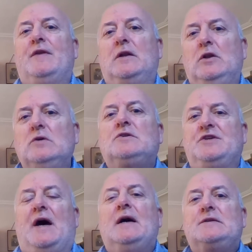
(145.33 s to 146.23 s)
that
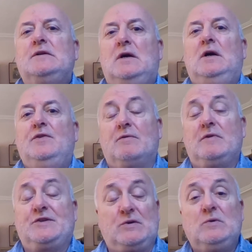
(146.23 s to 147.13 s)
looked at the
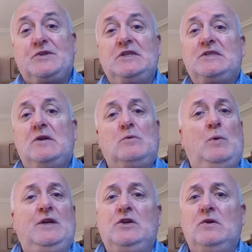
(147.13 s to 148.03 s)
resources that
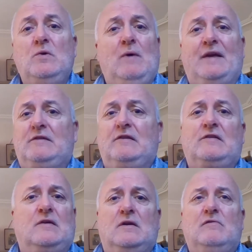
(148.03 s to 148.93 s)
we knew
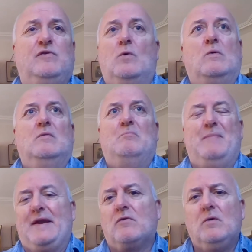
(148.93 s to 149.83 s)
existed for
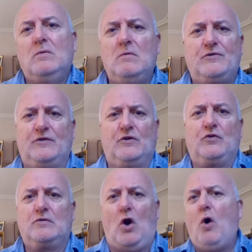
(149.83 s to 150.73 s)
minerals
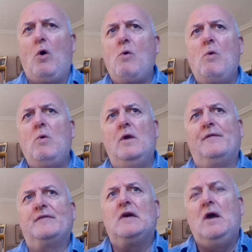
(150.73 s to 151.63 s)
and coal
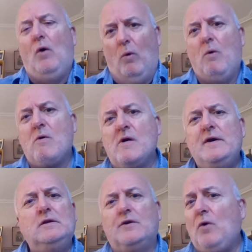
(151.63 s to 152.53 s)
and
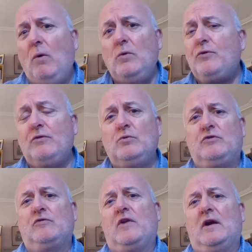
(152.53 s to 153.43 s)
oil and all
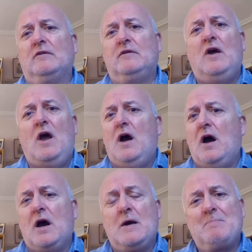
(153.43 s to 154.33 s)
sorts of things,
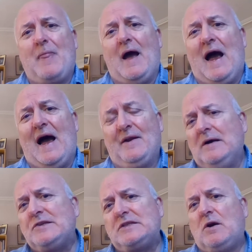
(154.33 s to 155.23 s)
and
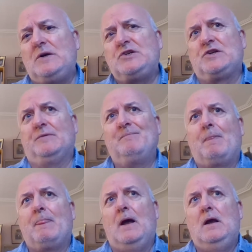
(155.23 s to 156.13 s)
asked the question,